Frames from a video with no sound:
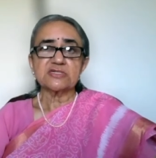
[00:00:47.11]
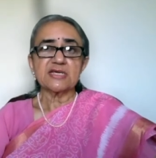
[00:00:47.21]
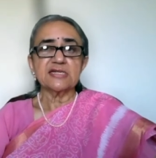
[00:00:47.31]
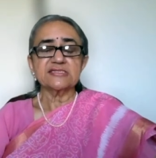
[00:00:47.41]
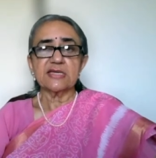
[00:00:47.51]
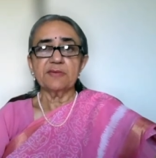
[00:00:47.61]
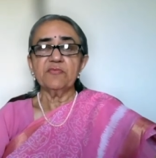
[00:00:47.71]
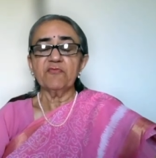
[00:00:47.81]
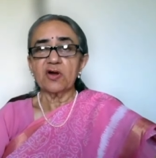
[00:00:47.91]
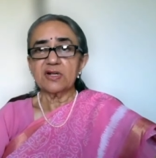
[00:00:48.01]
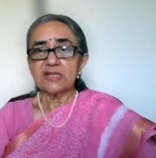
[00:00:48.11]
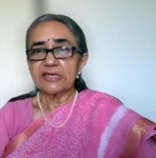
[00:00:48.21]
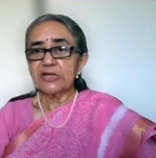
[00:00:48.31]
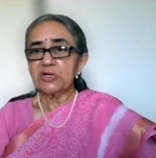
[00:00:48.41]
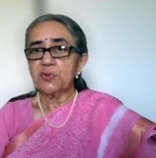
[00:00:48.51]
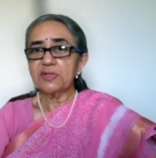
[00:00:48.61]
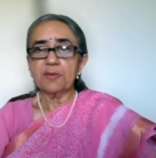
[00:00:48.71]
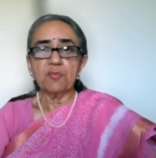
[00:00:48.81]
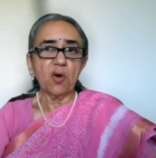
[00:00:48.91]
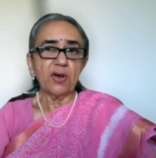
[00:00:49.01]
tells them what they can do in
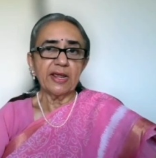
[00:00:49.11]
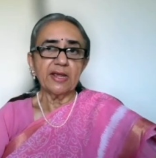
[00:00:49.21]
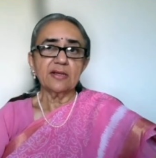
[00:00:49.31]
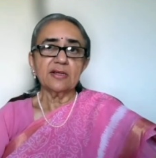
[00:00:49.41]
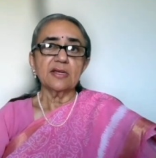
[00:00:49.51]
the morning,